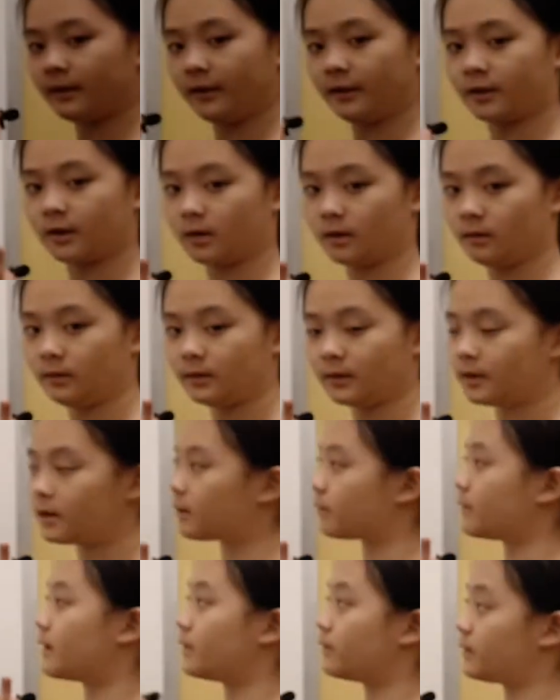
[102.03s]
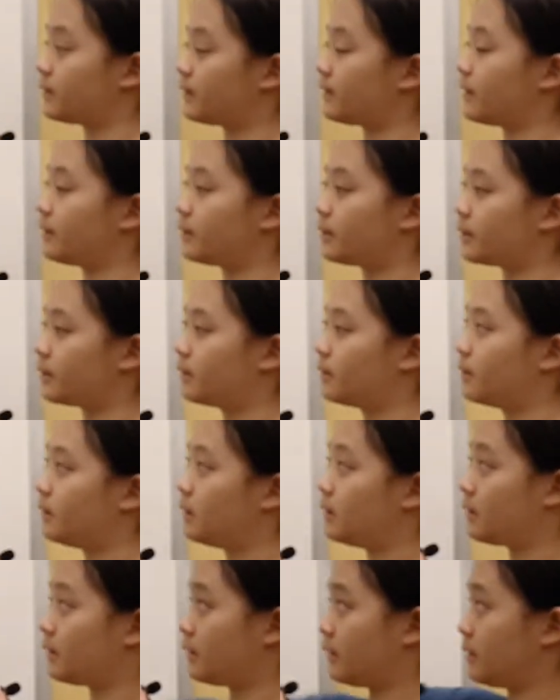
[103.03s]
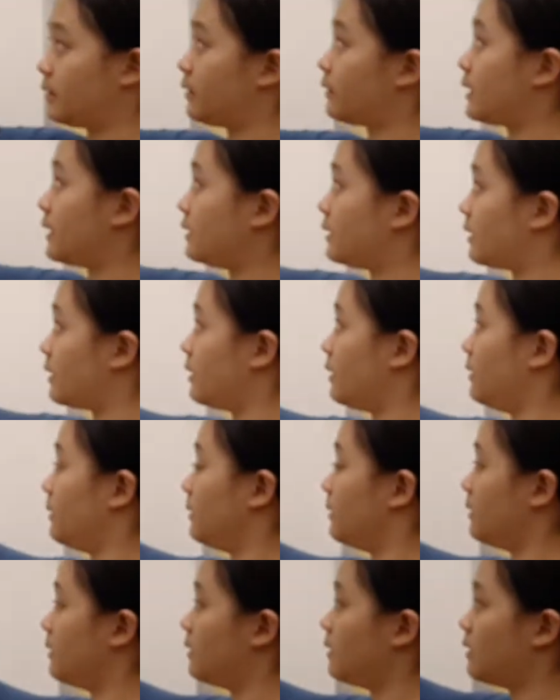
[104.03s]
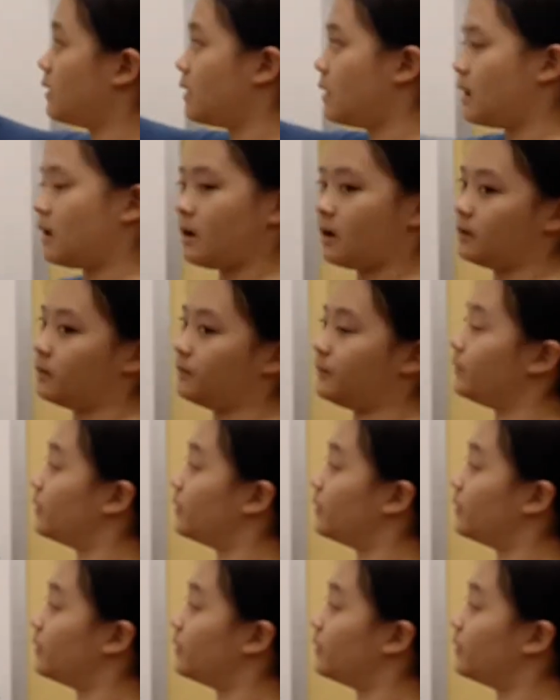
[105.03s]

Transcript: curl it around the center circle right there. And if you